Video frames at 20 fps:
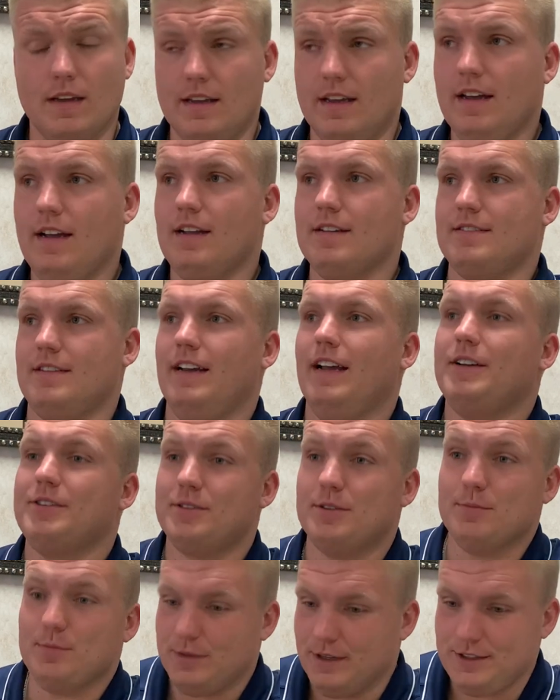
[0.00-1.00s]
Yeah, it's an
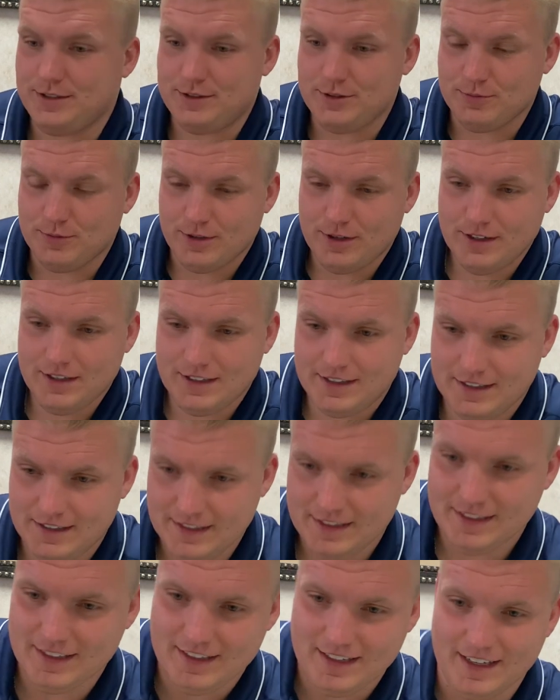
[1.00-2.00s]
excellent place to work.
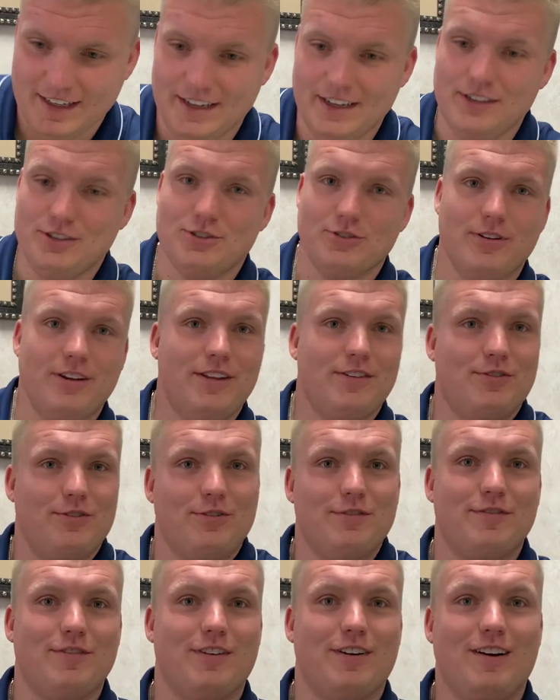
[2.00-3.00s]
I enjoy it
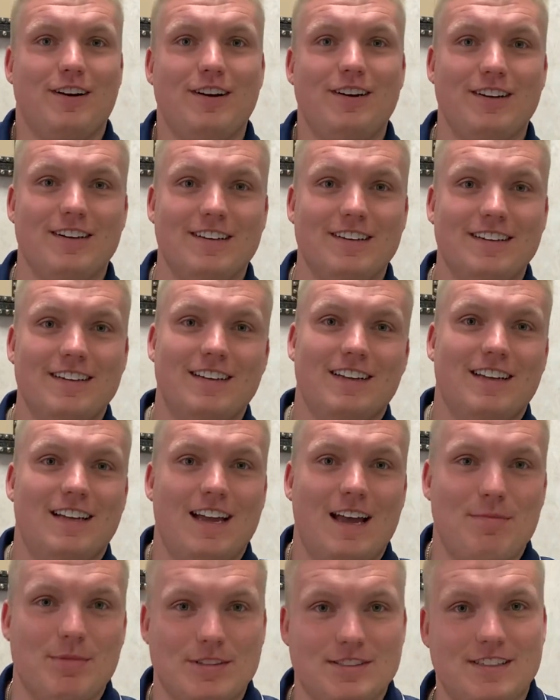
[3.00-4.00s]
so far, and
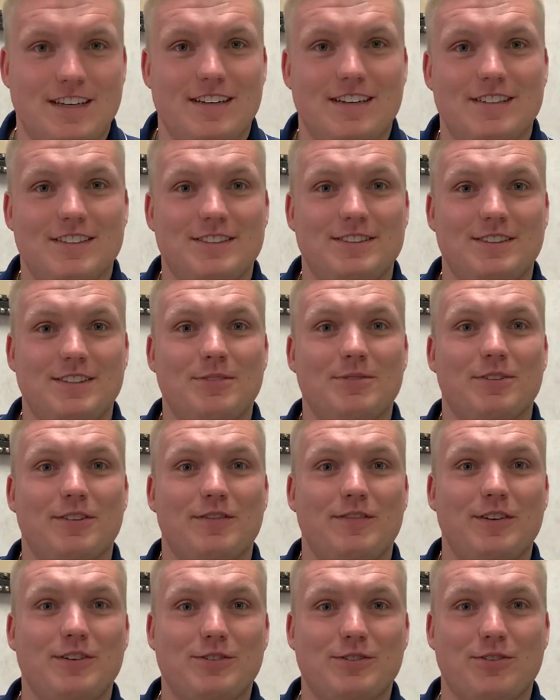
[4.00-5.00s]
I'm excited to see what the
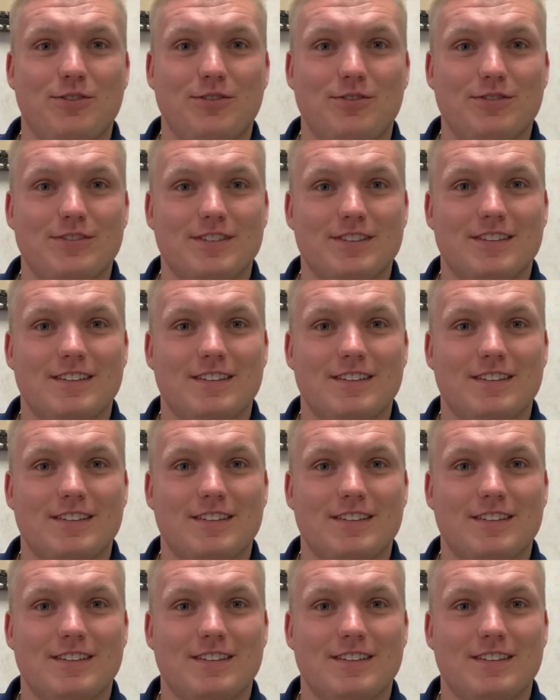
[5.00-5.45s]
future holds.